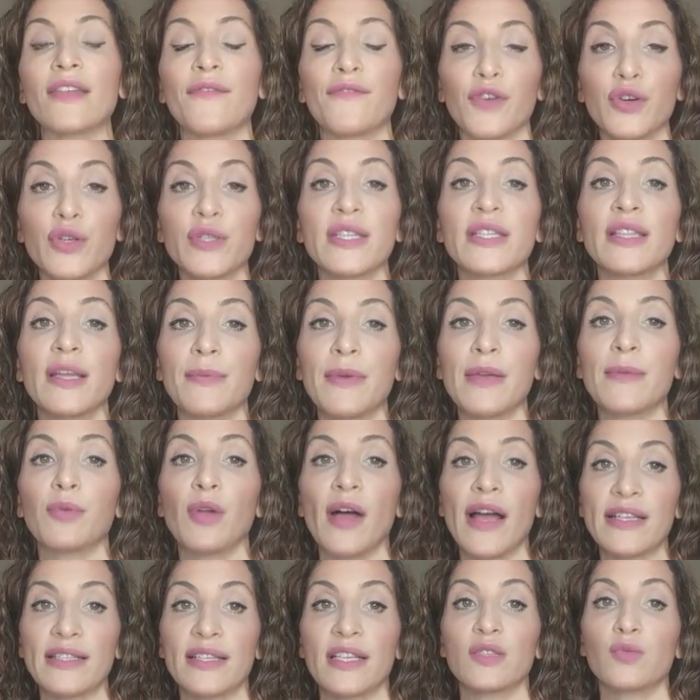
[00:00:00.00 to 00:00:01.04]
the first thing that
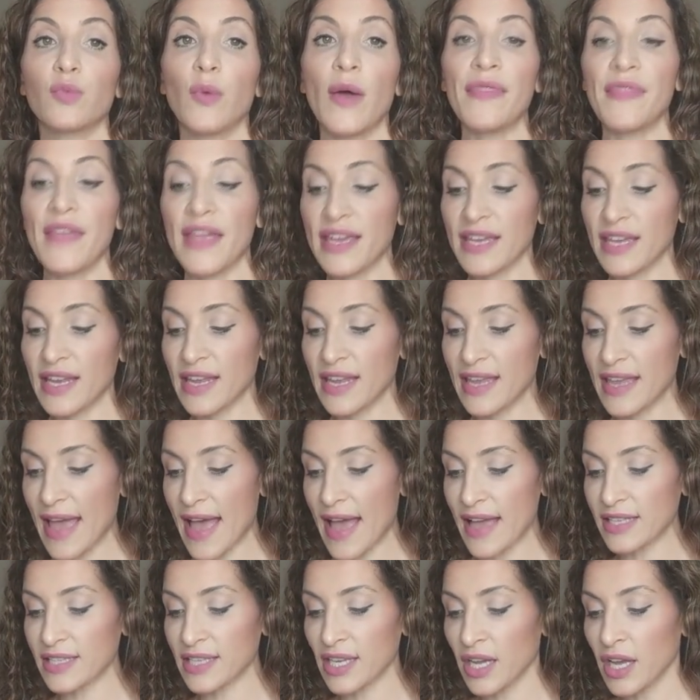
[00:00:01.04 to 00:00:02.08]
people ask is when they can
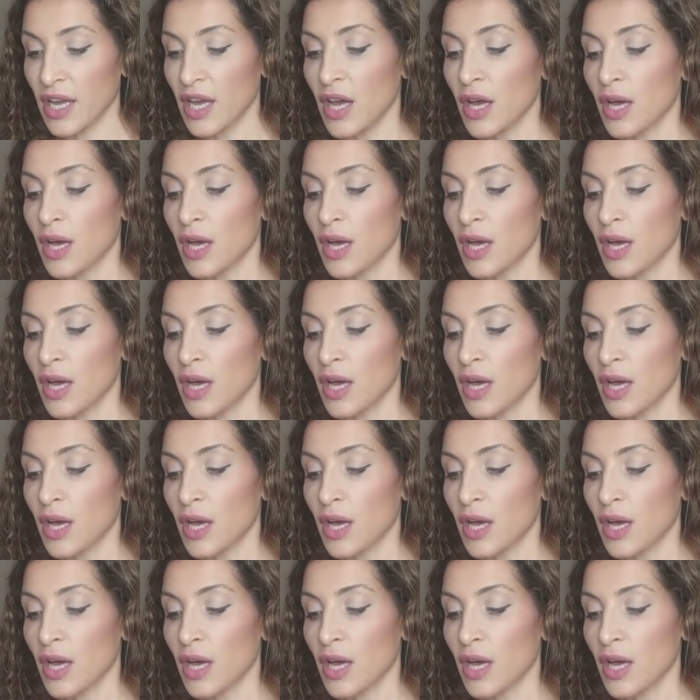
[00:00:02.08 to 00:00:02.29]
get